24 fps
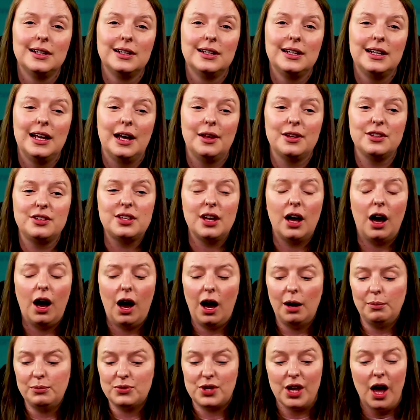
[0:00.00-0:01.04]
Now, the
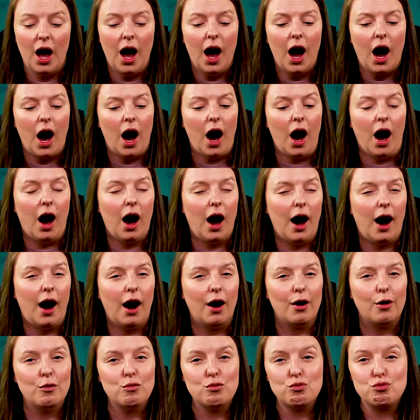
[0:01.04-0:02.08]
Psalms
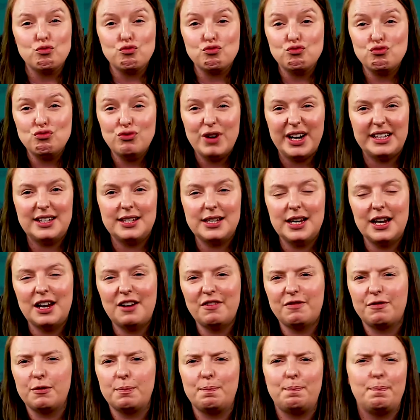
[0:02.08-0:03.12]
are
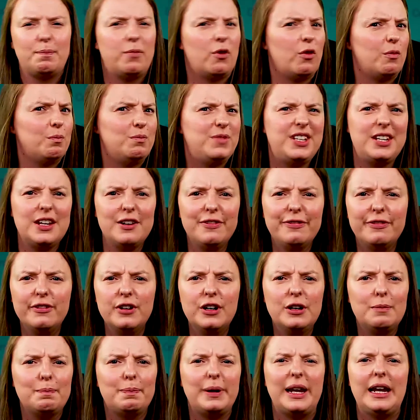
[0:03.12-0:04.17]
written from
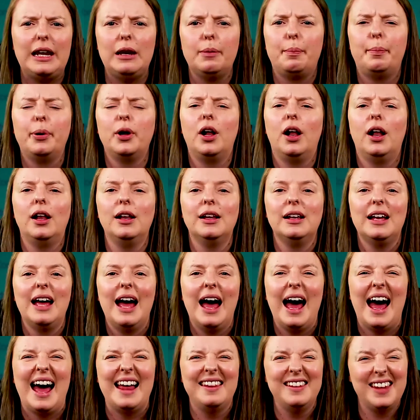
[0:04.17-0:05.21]
different people
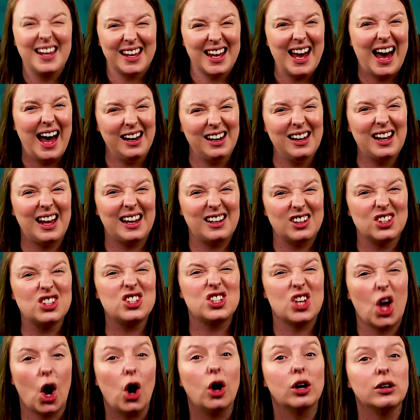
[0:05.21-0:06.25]
and they're kind of like
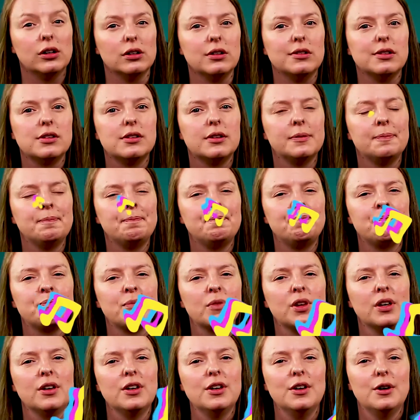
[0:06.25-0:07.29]
songs.
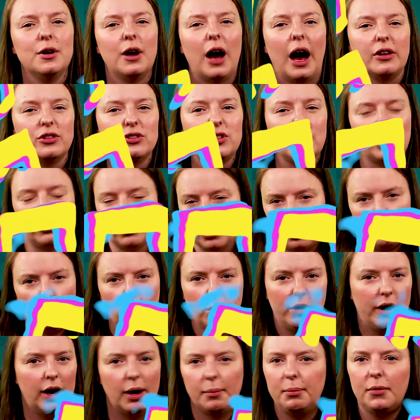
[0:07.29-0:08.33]
So don't
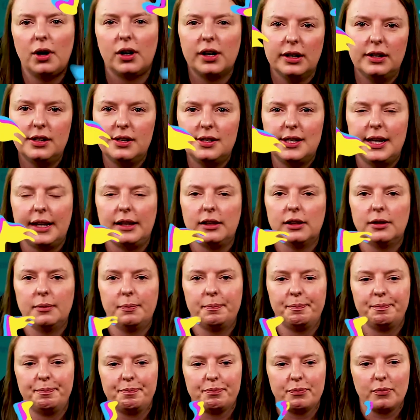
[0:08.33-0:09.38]
worry, I'm not going to sing them.
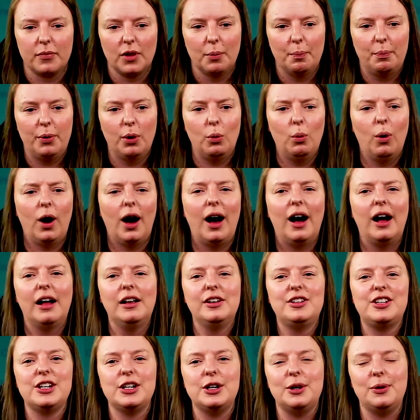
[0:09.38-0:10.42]
But what I'll
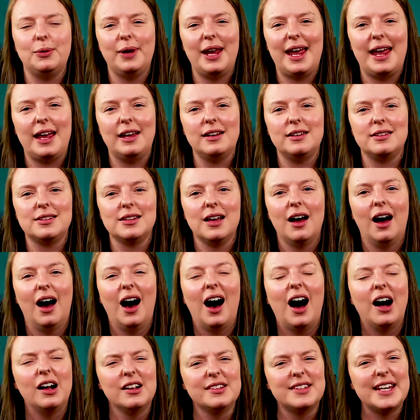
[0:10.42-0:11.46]
do is
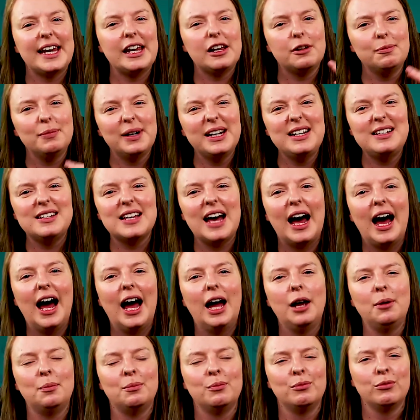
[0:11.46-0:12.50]
I'll take my
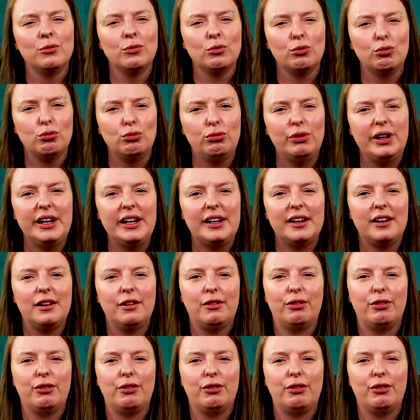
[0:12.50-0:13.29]
time reading